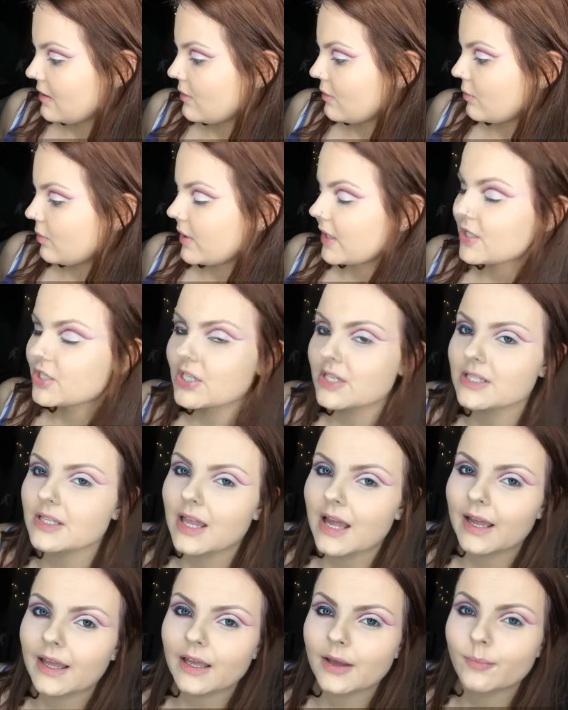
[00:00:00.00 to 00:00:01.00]
which is
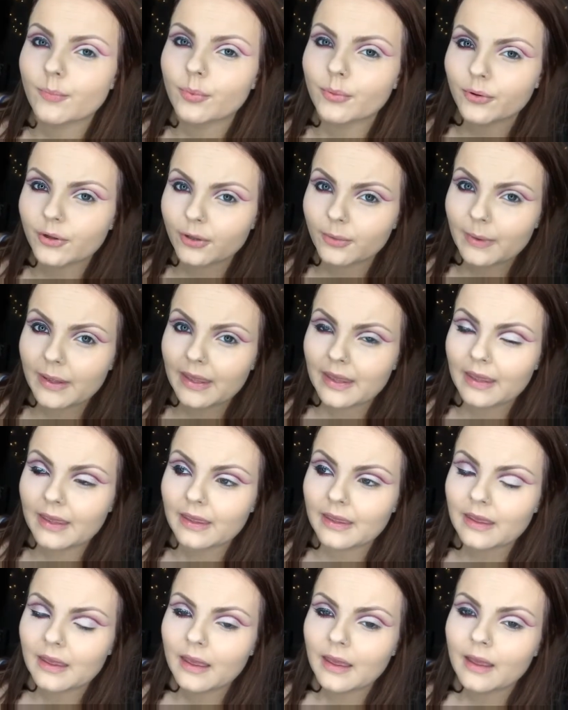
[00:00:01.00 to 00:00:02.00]
like a
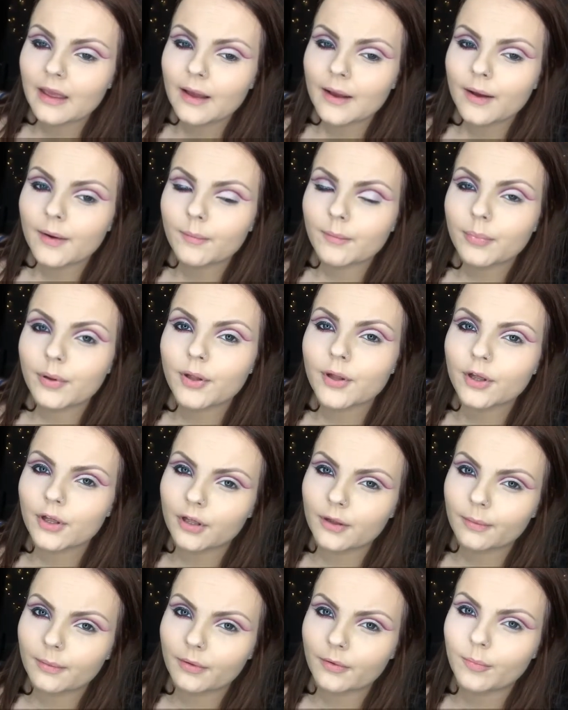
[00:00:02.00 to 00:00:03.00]
bluey
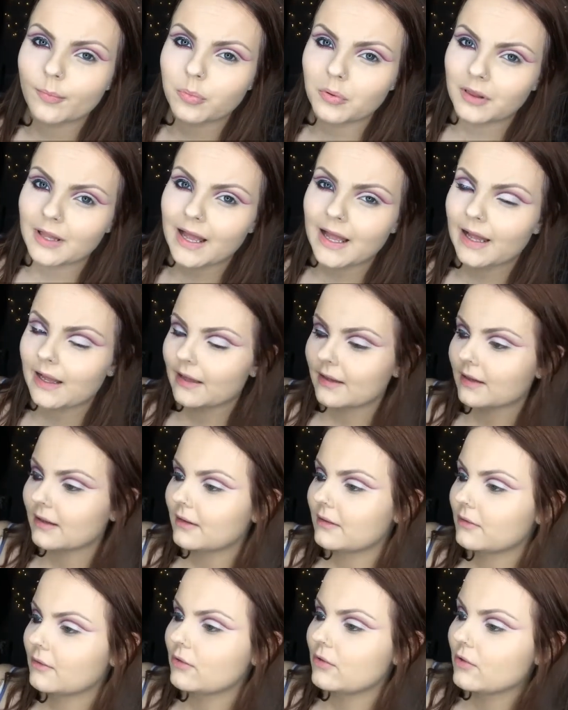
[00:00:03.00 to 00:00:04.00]
purple black
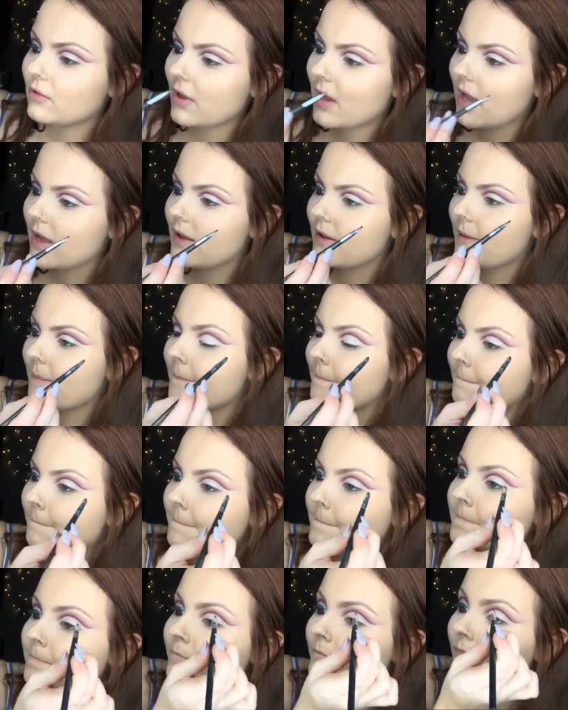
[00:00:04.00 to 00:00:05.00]
colour.
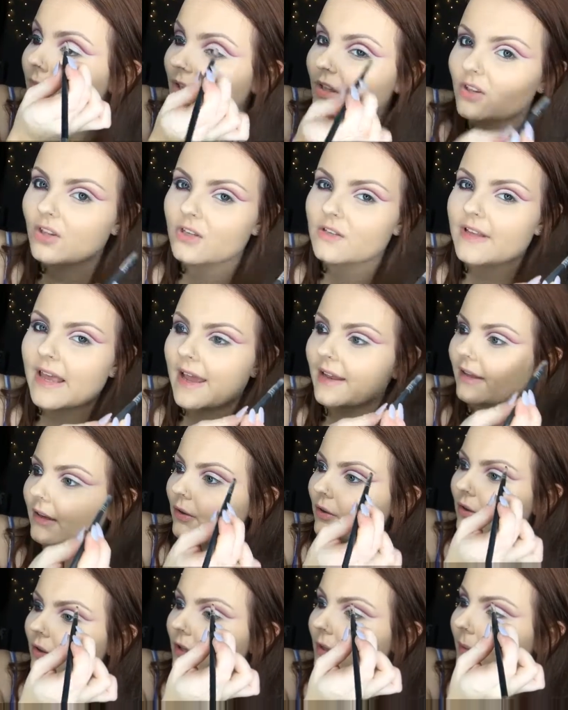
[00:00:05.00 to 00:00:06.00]
You can use any
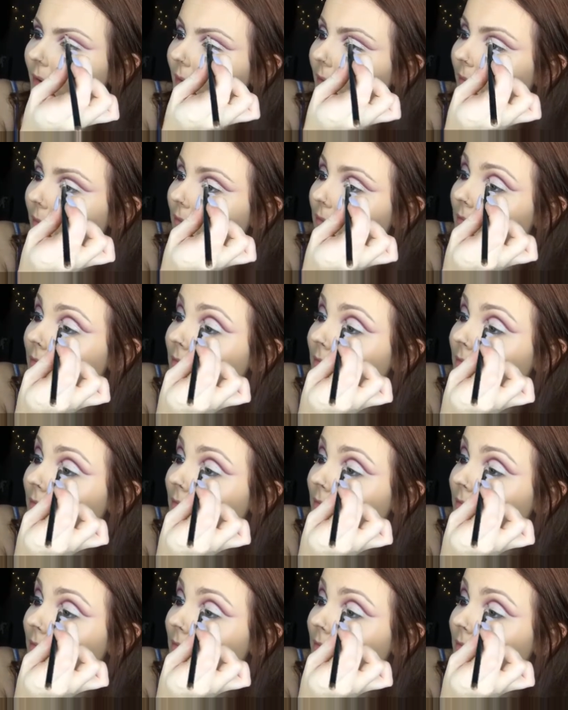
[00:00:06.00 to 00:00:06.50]
colour you want.